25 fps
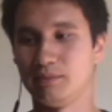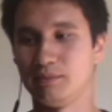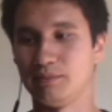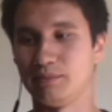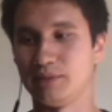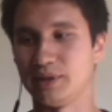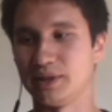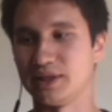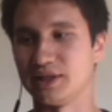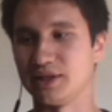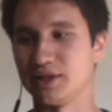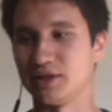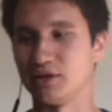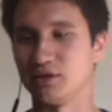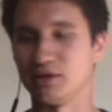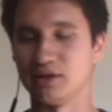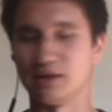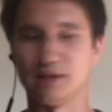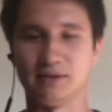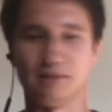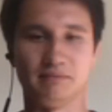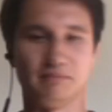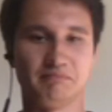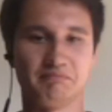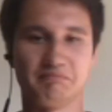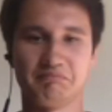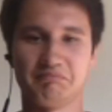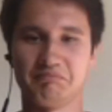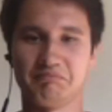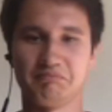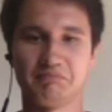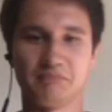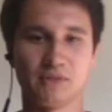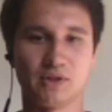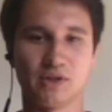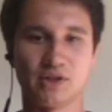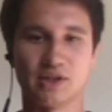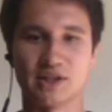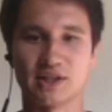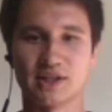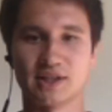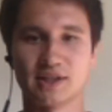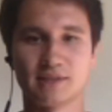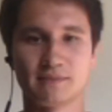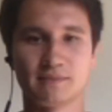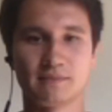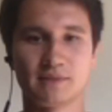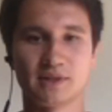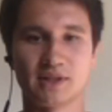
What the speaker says: basically just